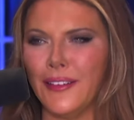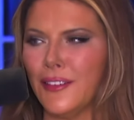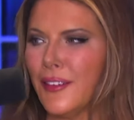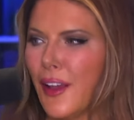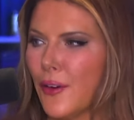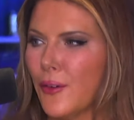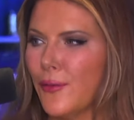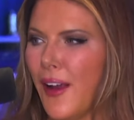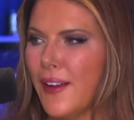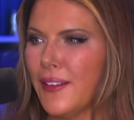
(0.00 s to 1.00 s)
and she's got her
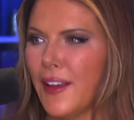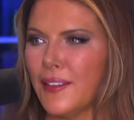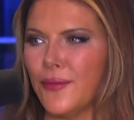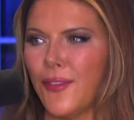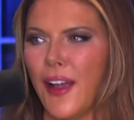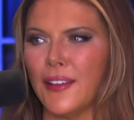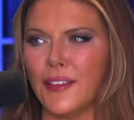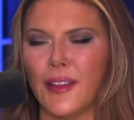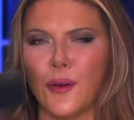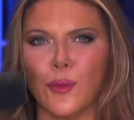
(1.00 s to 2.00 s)
friend testifying
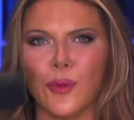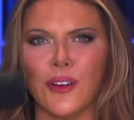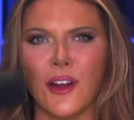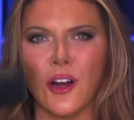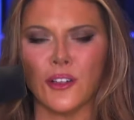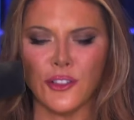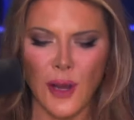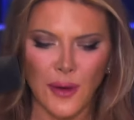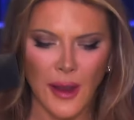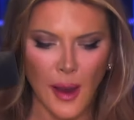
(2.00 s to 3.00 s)
that they were pretty darn chummy.